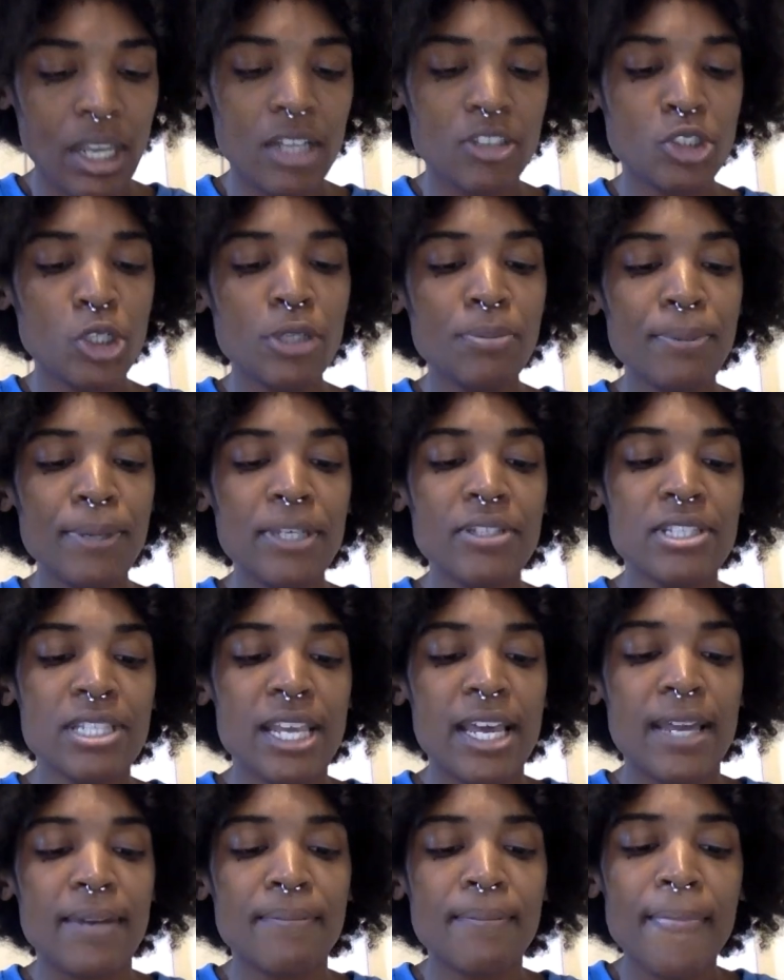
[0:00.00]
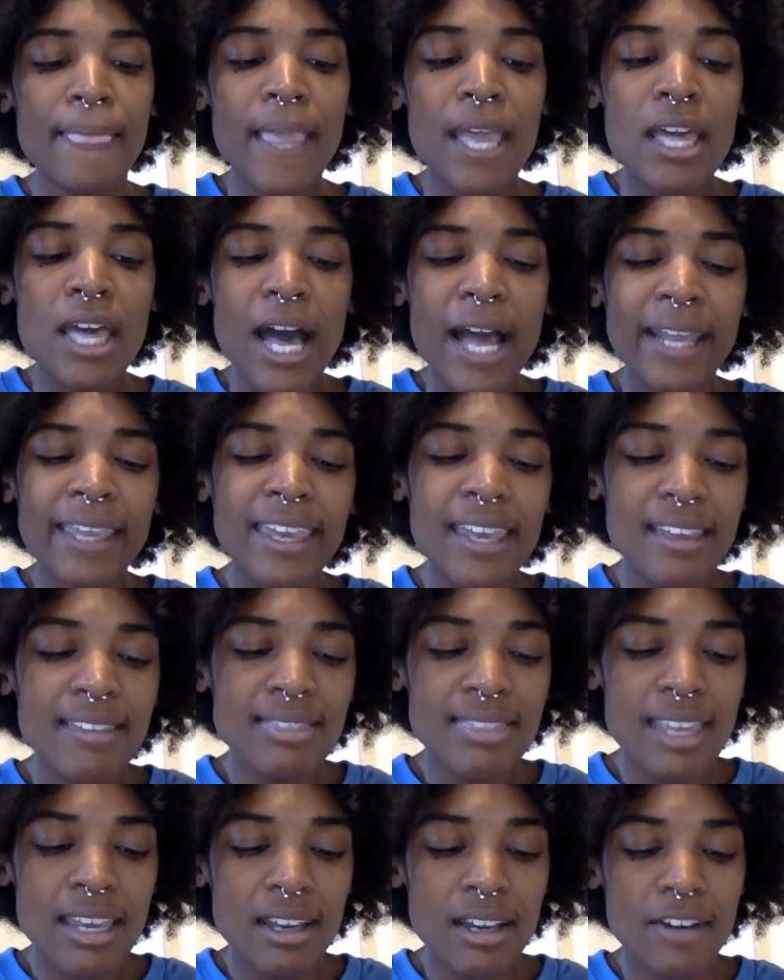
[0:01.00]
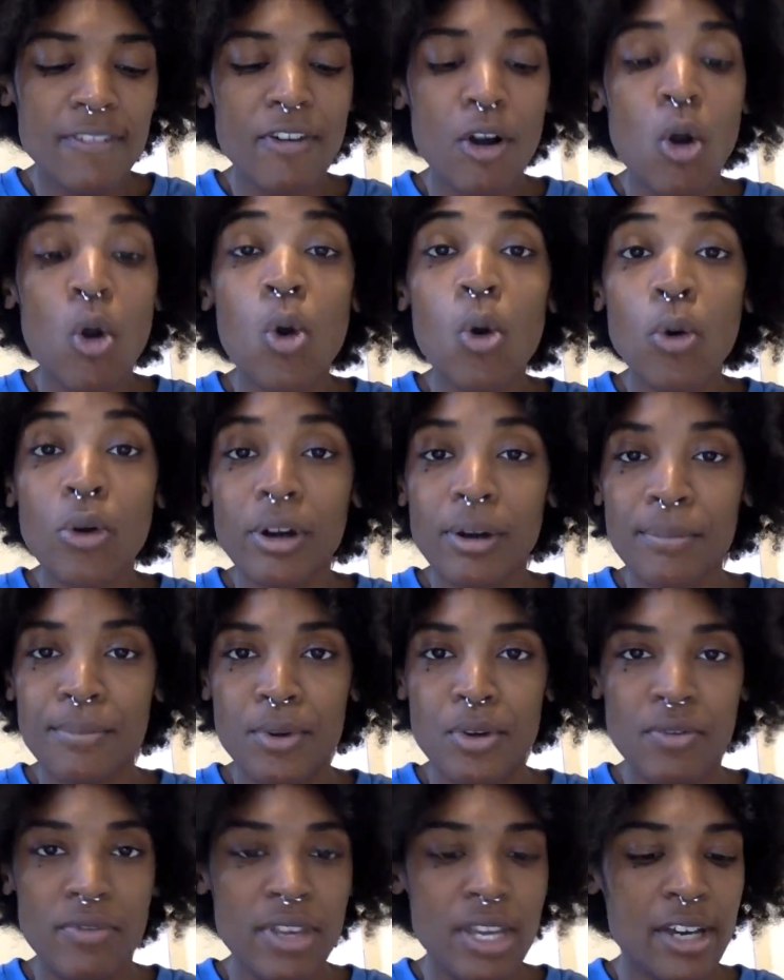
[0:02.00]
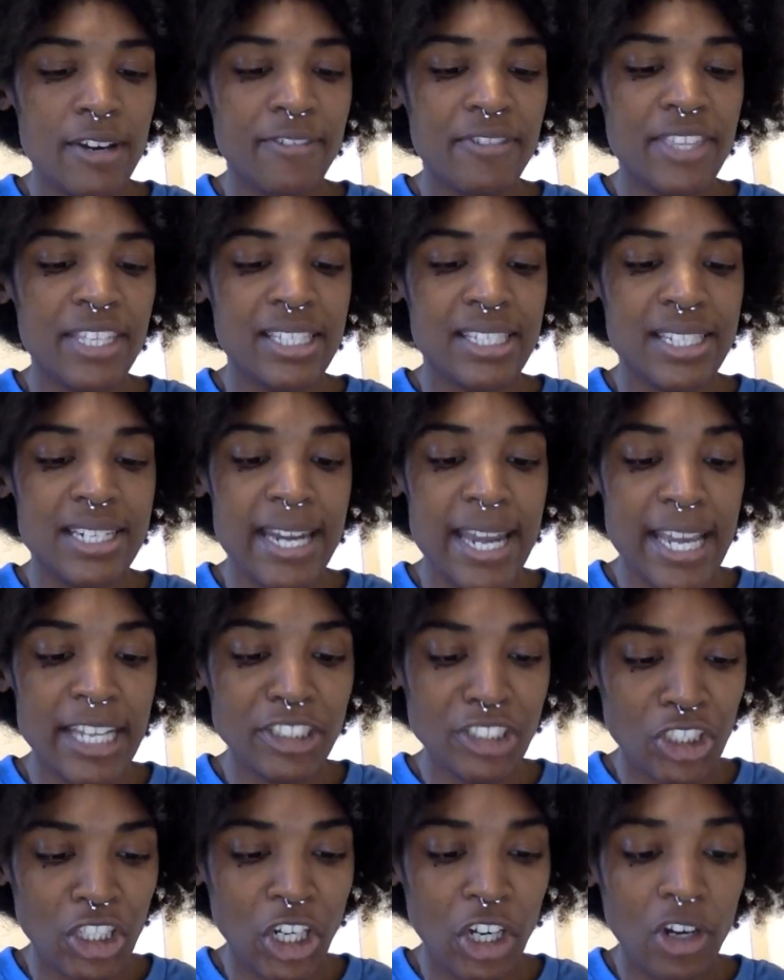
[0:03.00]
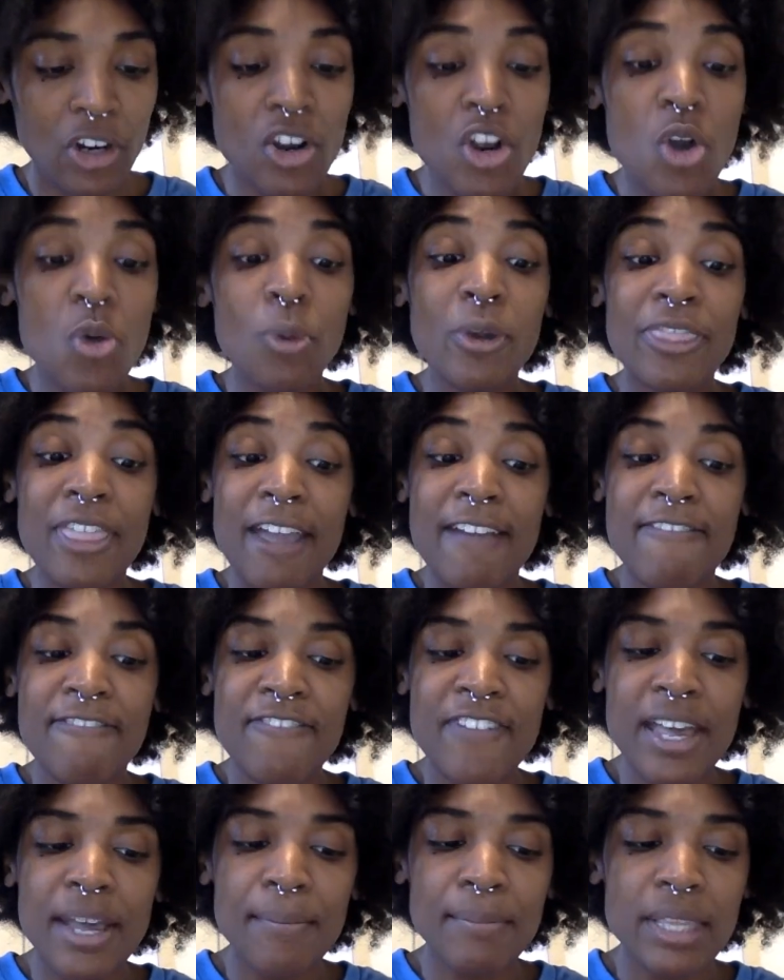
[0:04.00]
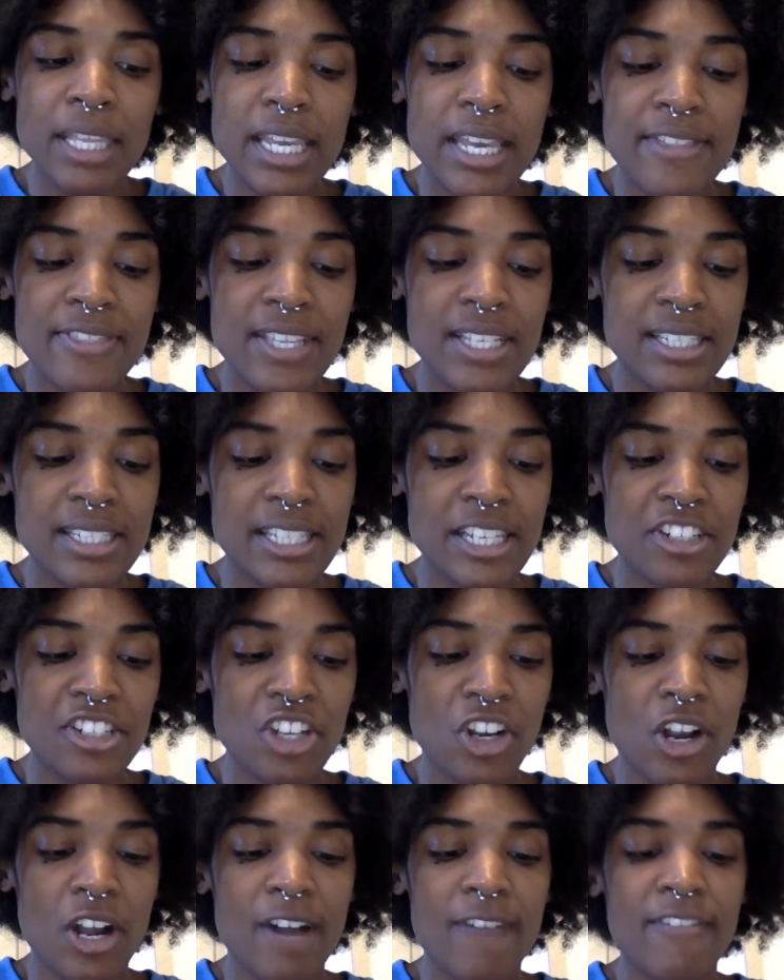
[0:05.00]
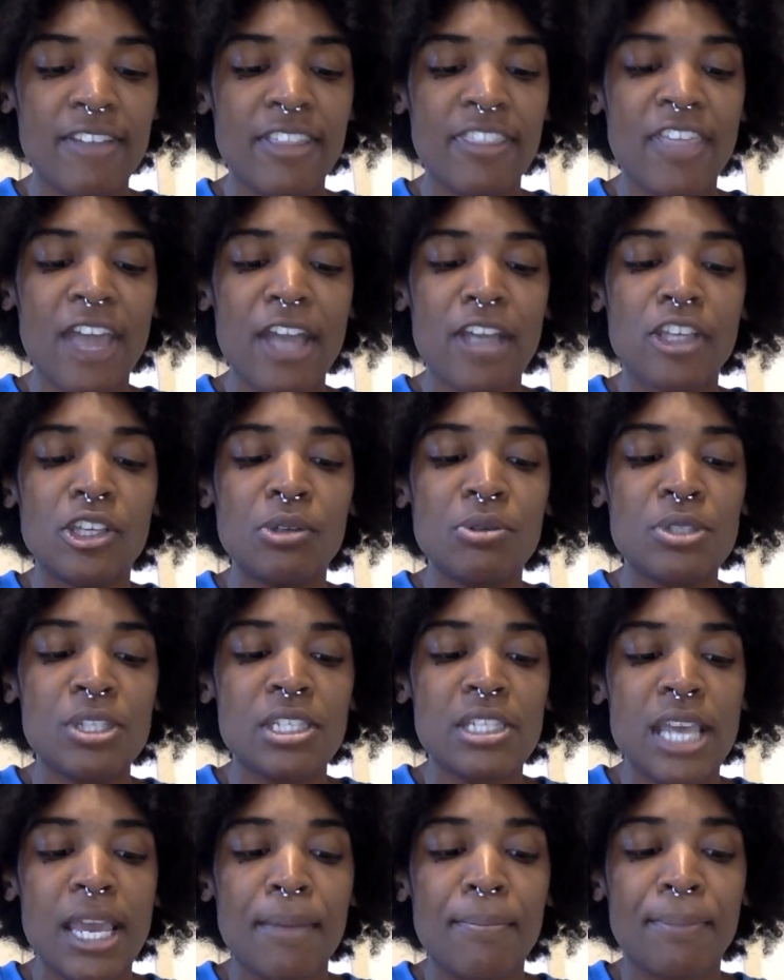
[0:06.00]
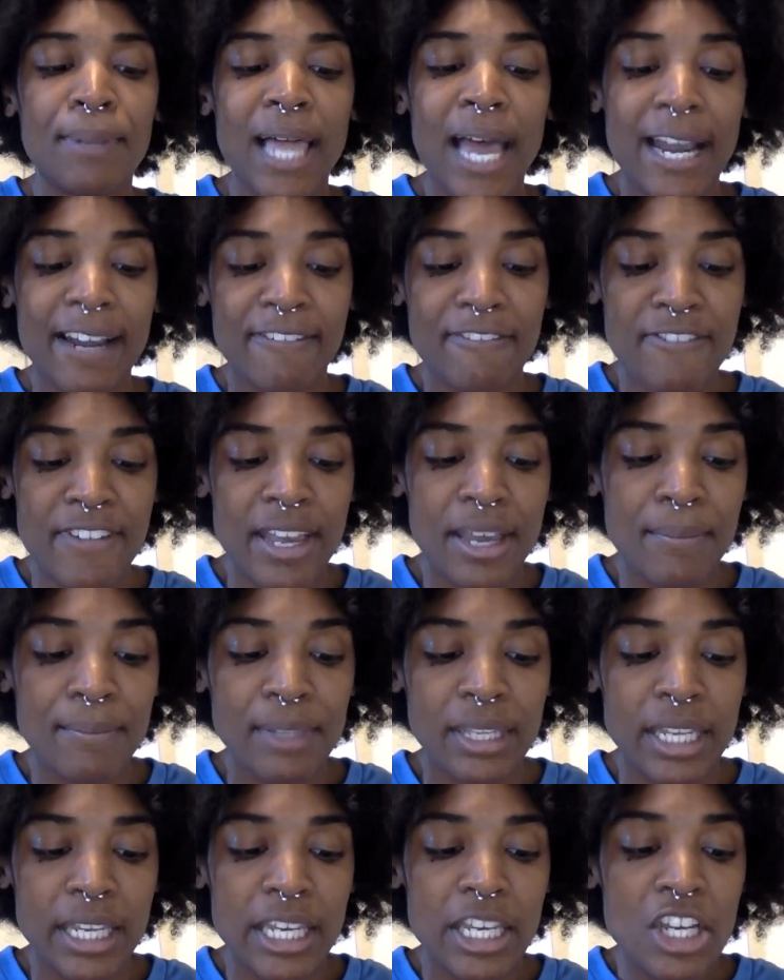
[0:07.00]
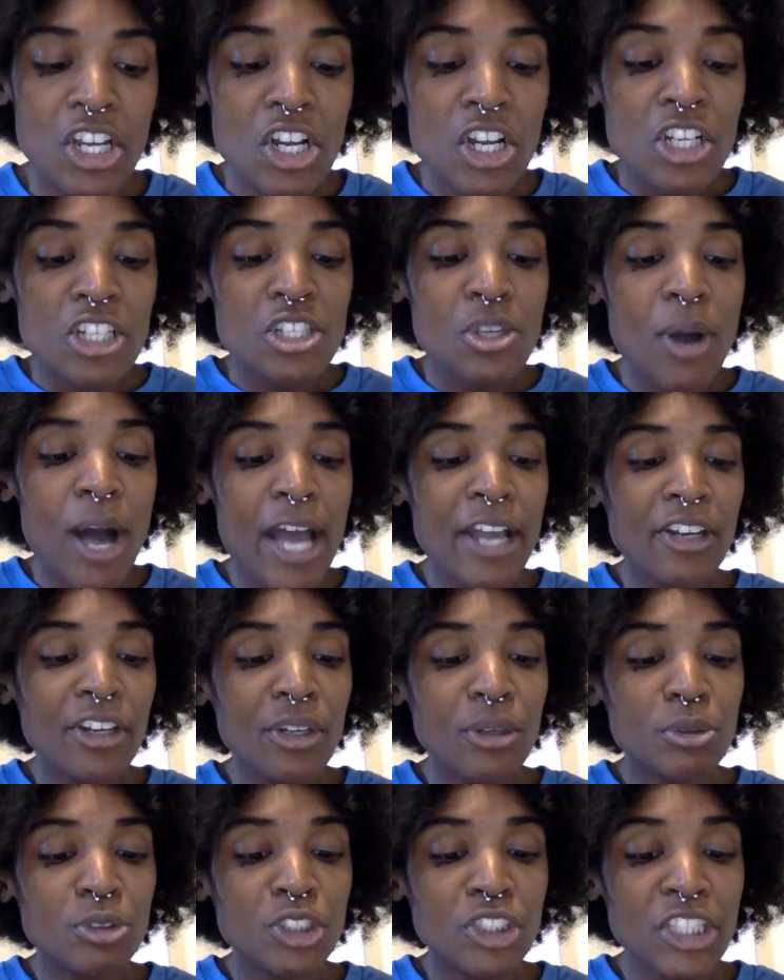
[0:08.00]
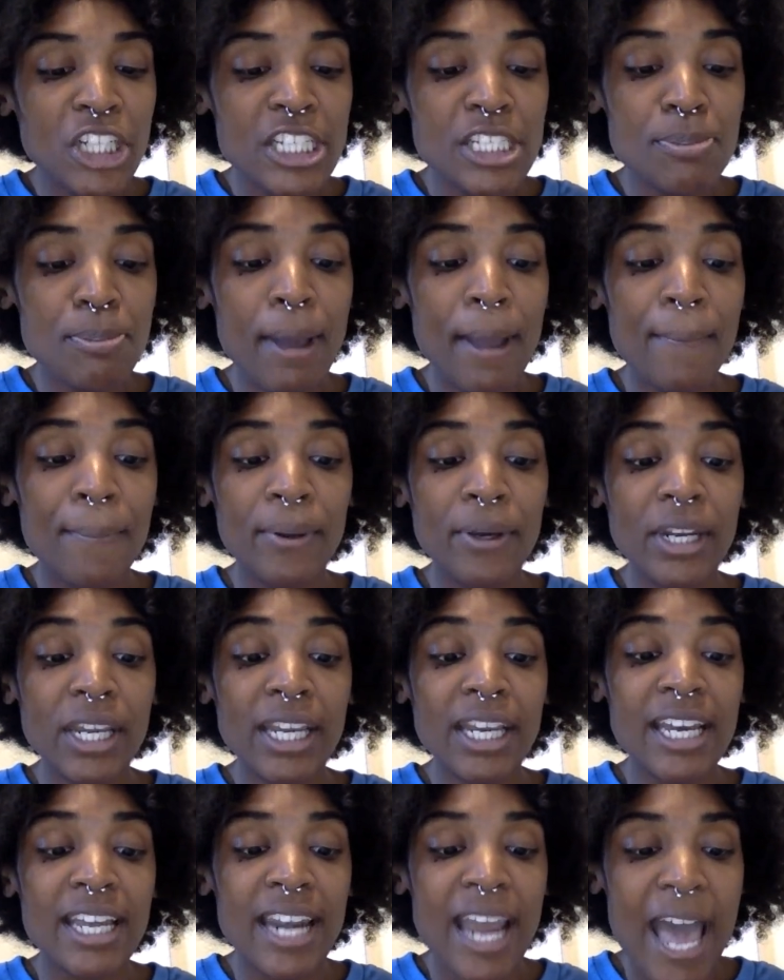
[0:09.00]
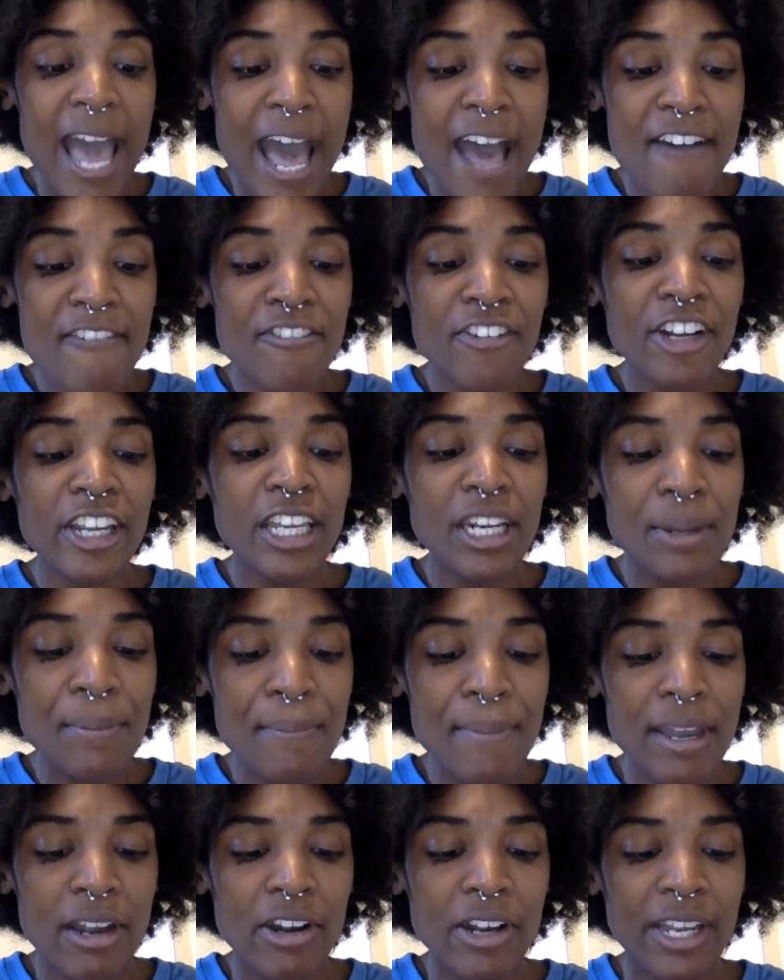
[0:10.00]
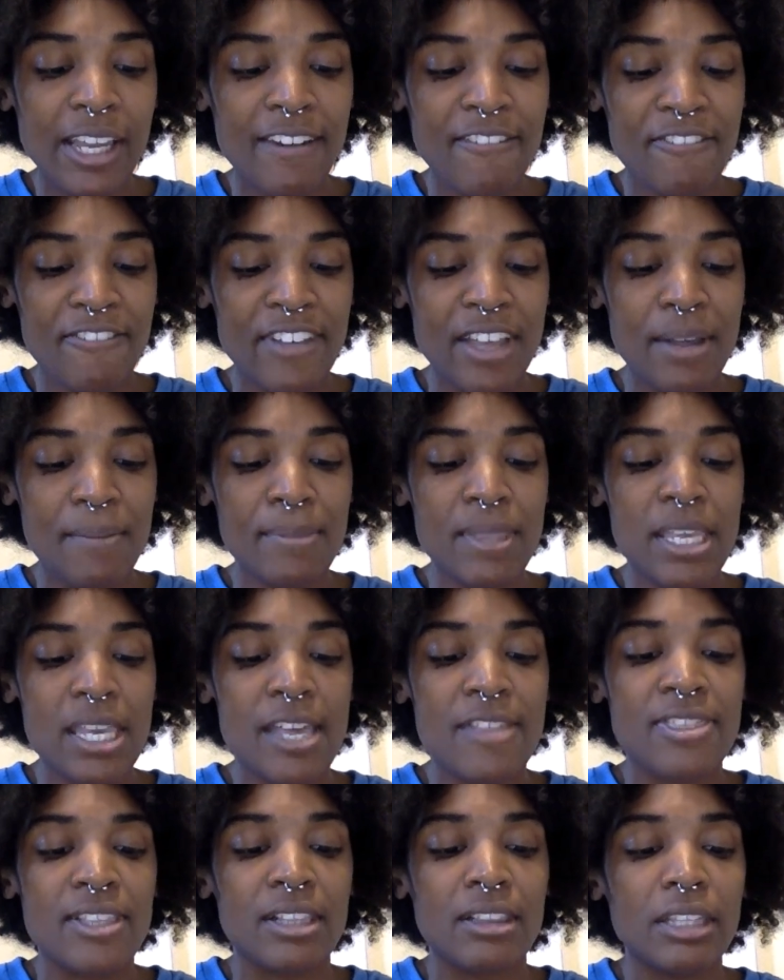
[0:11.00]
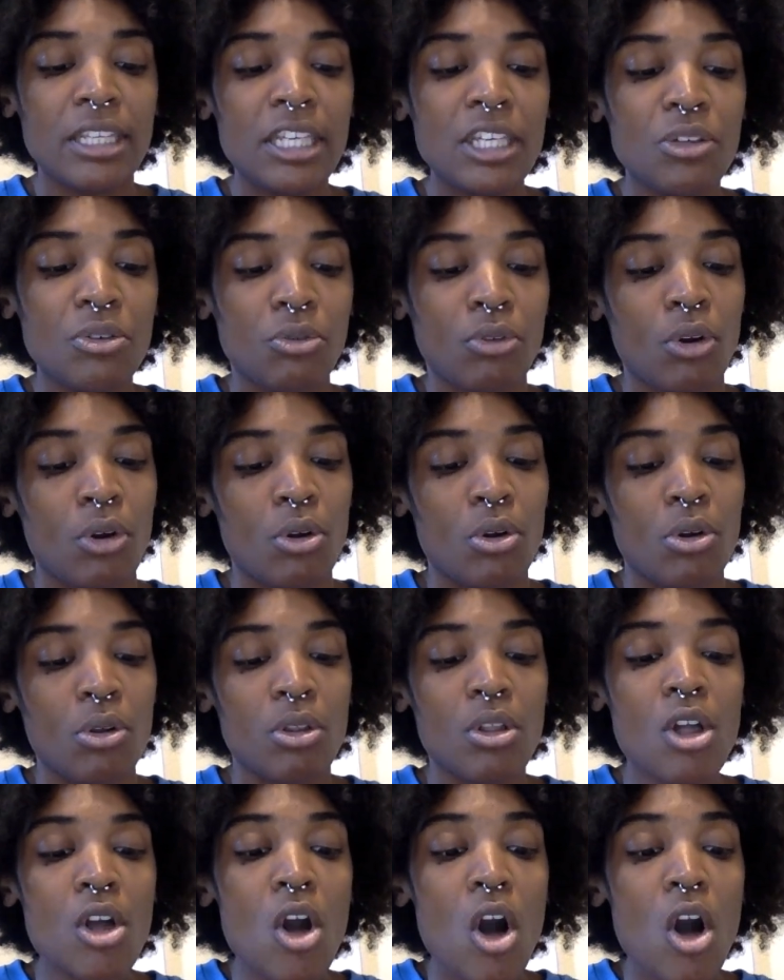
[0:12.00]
Jordan Peele said, "I can't think of a horror movie of this nature with a family in the center of it that uses a Black family. So I knew just by putting an African-American family in the lead role,